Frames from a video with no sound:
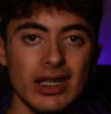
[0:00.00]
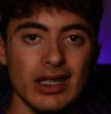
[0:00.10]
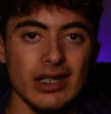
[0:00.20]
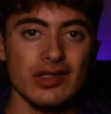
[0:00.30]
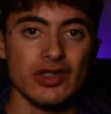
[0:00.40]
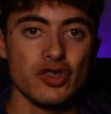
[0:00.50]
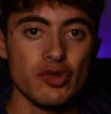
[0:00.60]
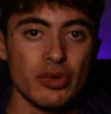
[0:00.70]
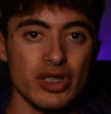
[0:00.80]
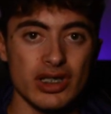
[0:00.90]
He's
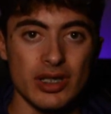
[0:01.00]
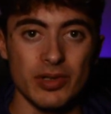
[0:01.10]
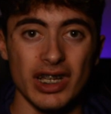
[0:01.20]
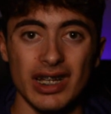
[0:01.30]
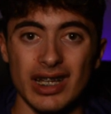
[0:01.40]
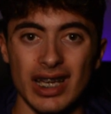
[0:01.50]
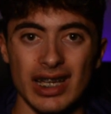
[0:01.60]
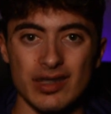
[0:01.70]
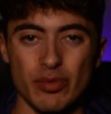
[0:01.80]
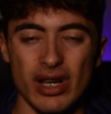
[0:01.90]
super intimidating.
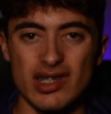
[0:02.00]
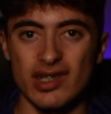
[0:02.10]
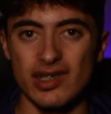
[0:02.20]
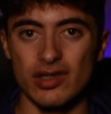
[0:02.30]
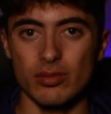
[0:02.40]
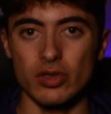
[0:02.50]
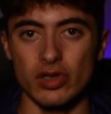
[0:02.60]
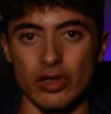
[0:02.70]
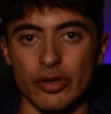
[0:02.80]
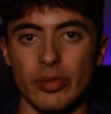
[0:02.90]
His presence is
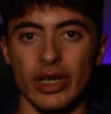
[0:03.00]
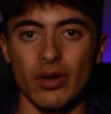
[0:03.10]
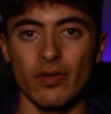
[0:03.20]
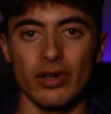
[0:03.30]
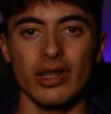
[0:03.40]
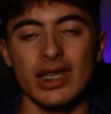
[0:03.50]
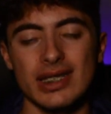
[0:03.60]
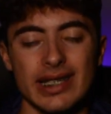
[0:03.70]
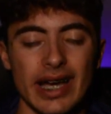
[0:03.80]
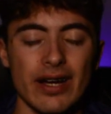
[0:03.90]
almost looming over the
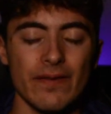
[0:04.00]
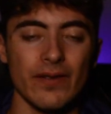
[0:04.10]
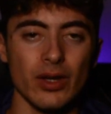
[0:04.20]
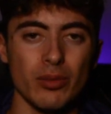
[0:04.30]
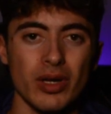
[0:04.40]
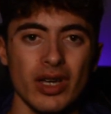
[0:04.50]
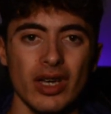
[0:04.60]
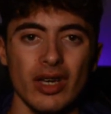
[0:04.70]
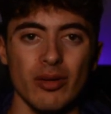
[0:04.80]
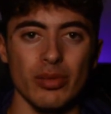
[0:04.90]
entire film
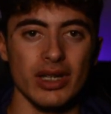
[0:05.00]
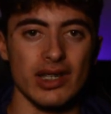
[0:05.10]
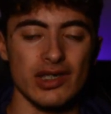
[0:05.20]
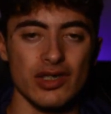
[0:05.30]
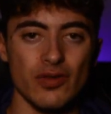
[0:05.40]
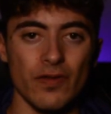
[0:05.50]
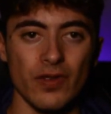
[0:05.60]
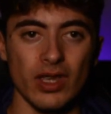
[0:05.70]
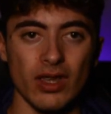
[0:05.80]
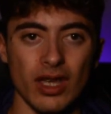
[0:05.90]
because you
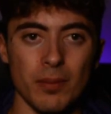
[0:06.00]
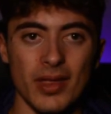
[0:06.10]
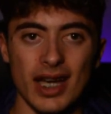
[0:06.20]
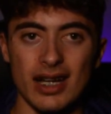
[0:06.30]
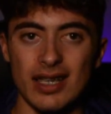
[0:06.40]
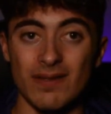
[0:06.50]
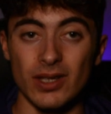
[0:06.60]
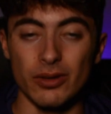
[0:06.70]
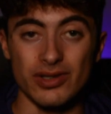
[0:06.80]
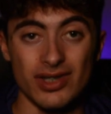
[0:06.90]
feel him there
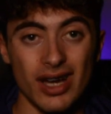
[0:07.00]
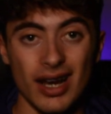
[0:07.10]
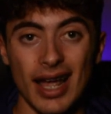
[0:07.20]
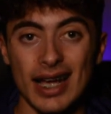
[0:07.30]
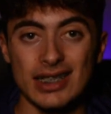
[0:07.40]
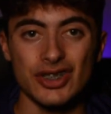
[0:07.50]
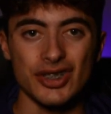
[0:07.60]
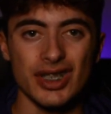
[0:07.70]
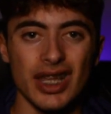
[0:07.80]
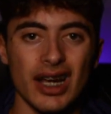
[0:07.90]
even though he's not
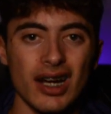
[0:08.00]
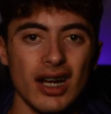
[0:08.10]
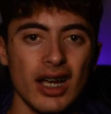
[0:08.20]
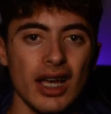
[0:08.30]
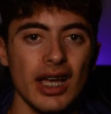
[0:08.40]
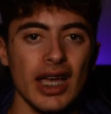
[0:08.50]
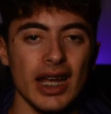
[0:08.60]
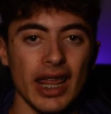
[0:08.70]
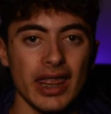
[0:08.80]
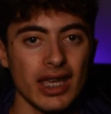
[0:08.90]
actually there.
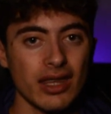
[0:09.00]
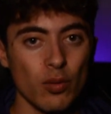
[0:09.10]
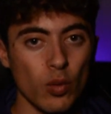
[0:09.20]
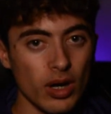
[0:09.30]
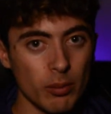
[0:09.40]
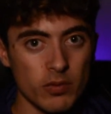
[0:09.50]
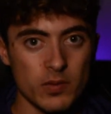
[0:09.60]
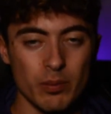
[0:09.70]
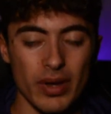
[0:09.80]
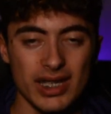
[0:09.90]
And I think what
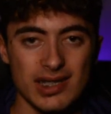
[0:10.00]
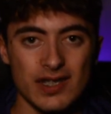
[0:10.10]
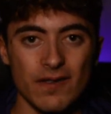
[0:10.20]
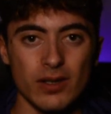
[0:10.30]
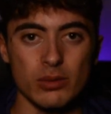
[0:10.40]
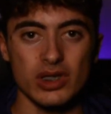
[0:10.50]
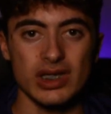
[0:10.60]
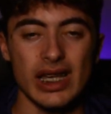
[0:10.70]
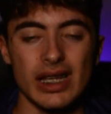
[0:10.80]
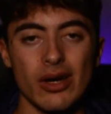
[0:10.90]
makes this film
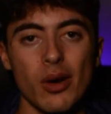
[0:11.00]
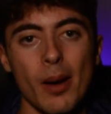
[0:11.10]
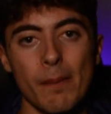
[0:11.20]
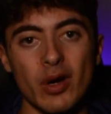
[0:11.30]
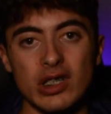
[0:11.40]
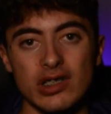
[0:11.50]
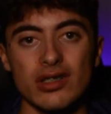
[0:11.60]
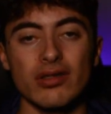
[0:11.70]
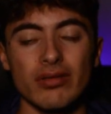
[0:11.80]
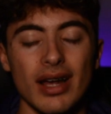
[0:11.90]
stand out
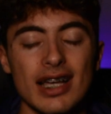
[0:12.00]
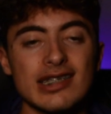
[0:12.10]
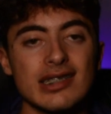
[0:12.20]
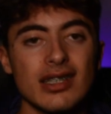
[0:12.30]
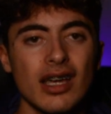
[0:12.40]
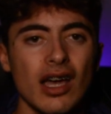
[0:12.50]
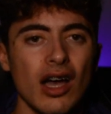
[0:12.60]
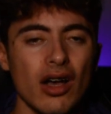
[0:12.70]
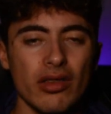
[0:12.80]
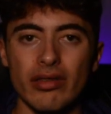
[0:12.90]
amongst the rest,
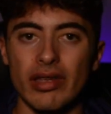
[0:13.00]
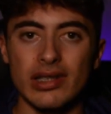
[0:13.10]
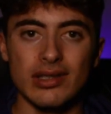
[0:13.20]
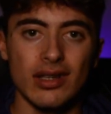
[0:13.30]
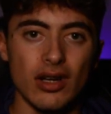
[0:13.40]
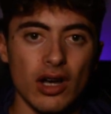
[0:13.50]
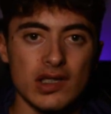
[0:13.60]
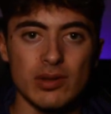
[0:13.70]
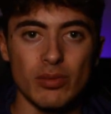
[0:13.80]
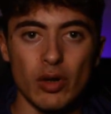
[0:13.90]
other than
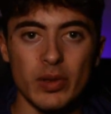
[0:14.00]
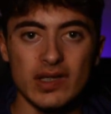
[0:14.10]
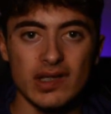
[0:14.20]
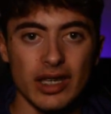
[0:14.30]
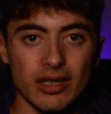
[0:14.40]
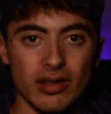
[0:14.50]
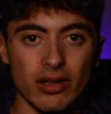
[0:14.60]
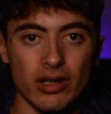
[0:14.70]
awesome moments like